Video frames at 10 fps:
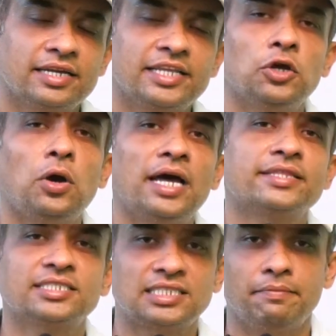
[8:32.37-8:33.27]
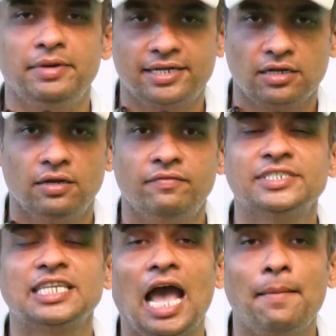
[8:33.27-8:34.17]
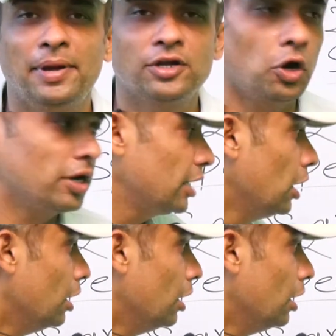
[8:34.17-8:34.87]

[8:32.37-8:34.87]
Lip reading: Rio Earth Summit, which happened on